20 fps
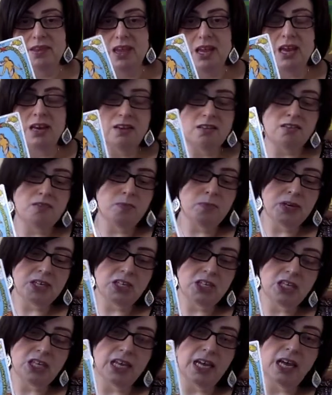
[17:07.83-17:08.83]
and
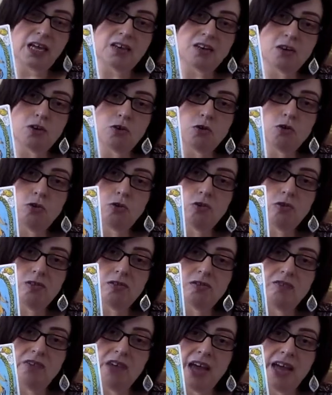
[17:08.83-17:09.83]
especially under course
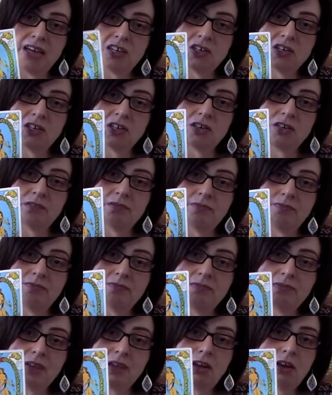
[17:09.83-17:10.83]
of action,
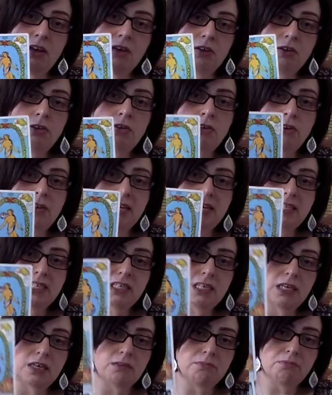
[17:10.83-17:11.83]
you need
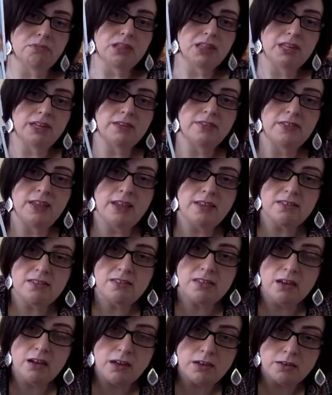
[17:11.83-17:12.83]
to complete that
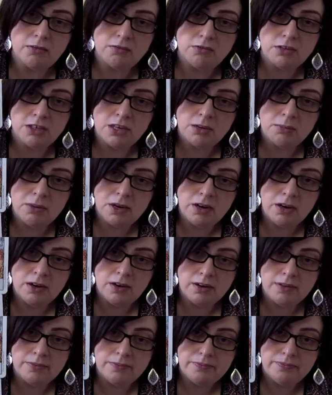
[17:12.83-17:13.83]
cycle,
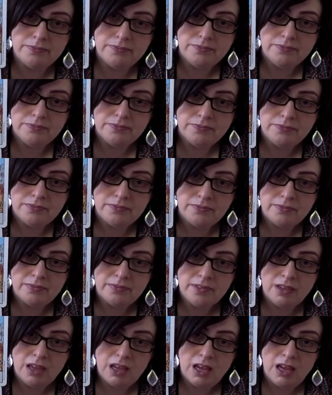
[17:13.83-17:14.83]
Gemini,
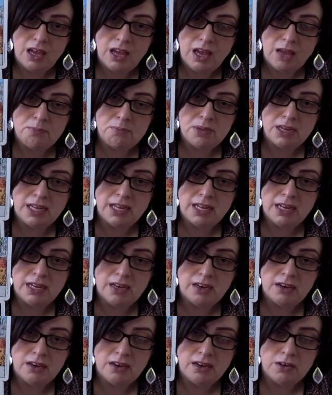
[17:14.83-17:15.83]
and
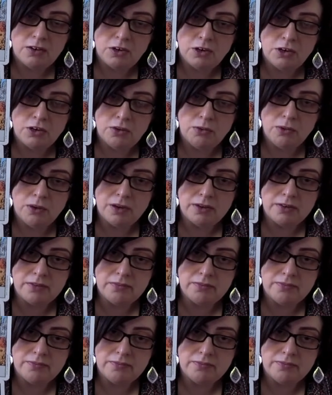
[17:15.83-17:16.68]
begin a new one.